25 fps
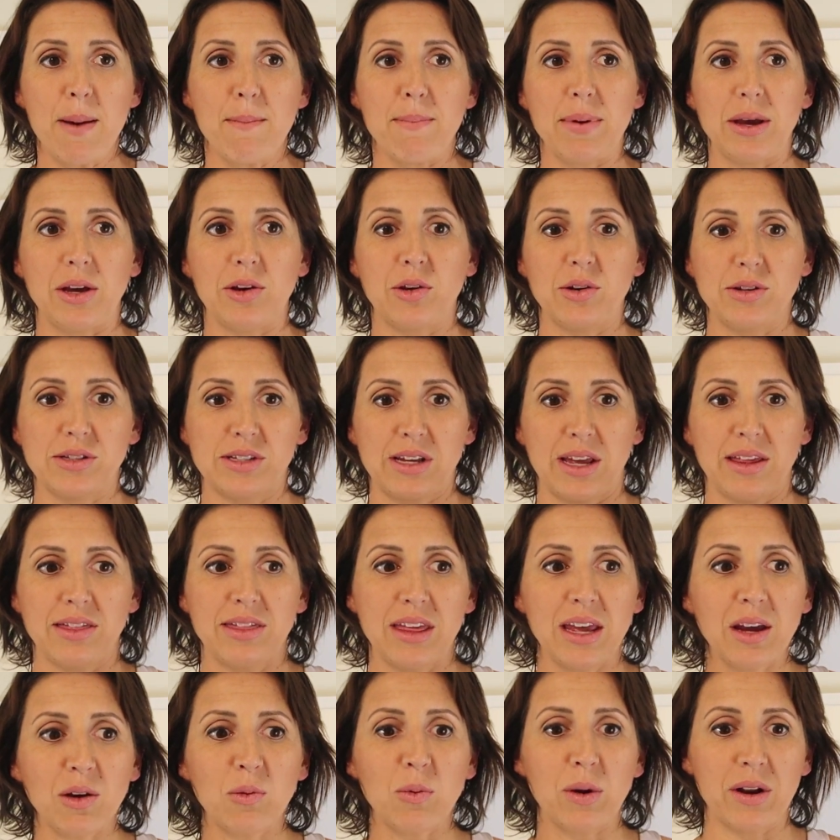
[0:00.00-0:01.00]
Because I
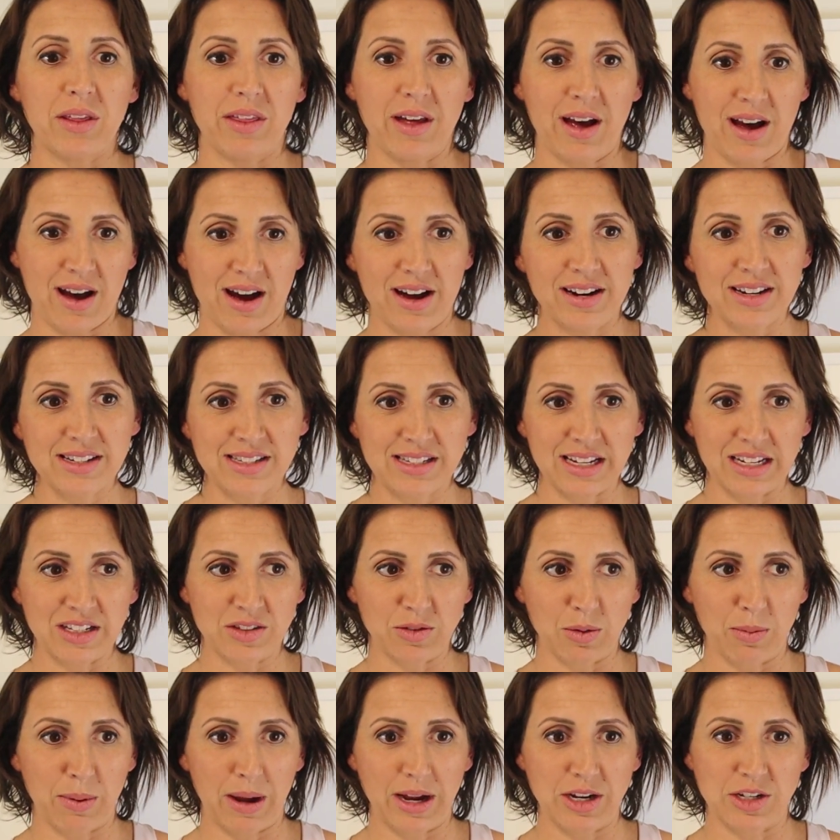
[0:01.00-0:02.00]
think one of the hardest
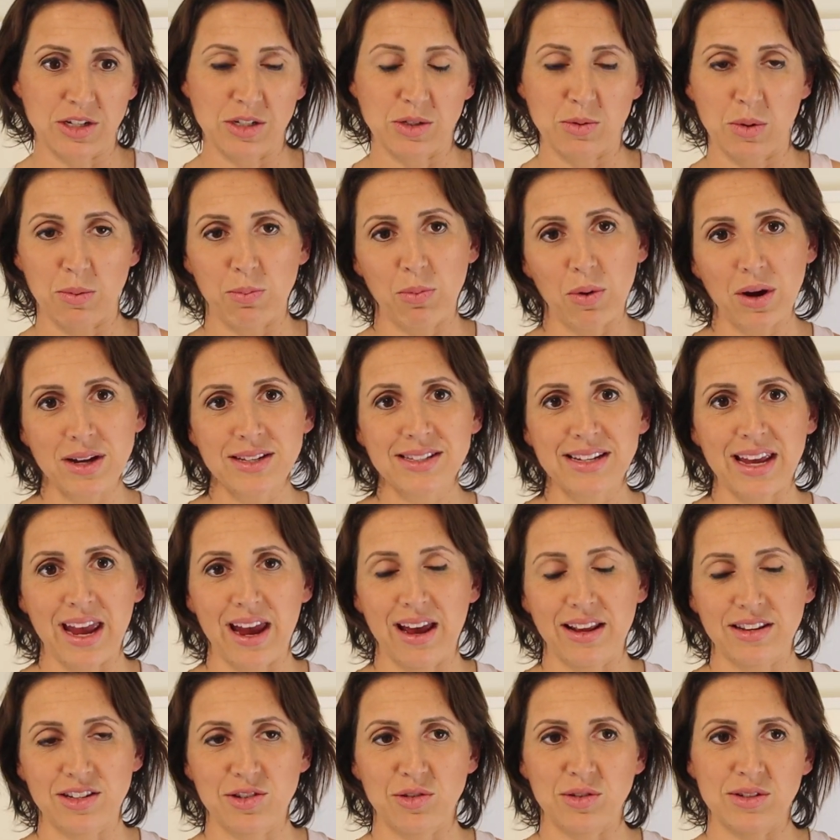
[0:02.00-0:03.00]
things for patients with breast
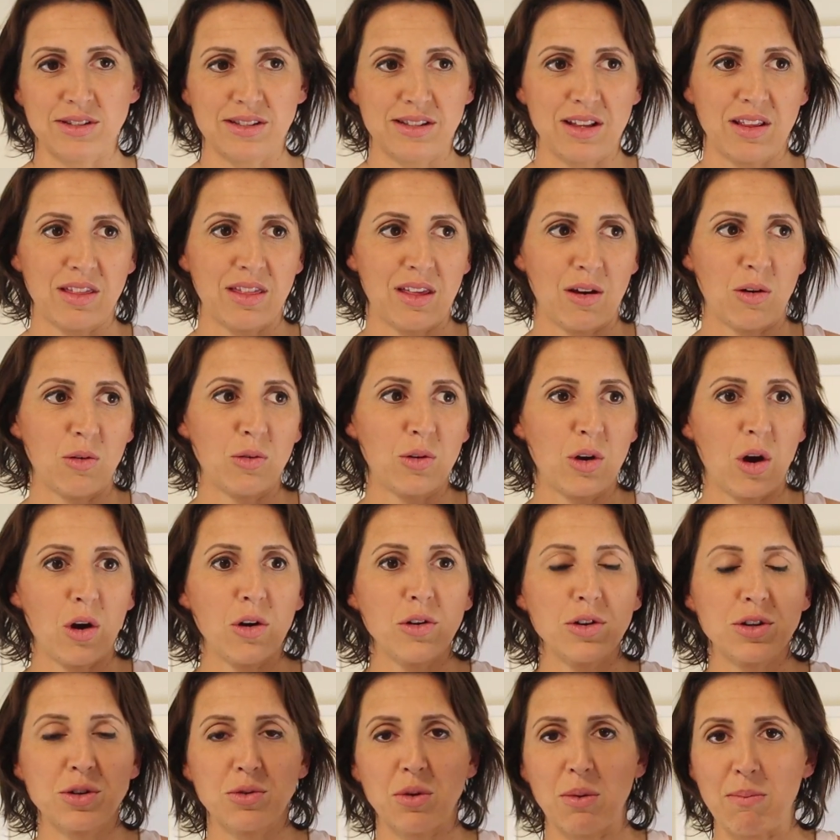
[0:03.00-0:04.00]
cancer is that they'll
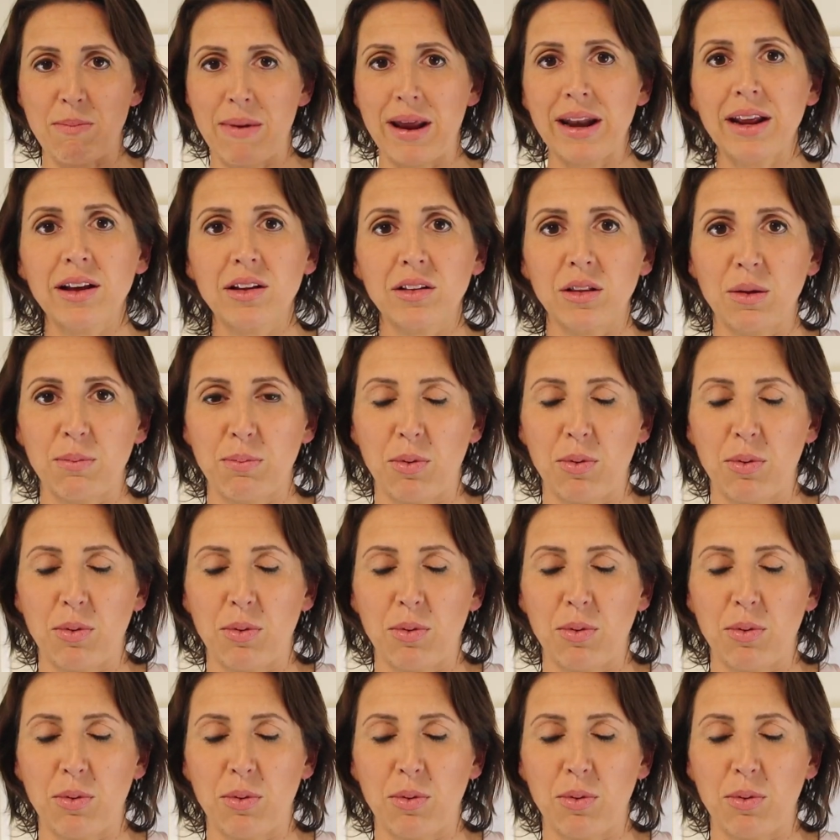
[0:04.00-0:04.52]
go to a medical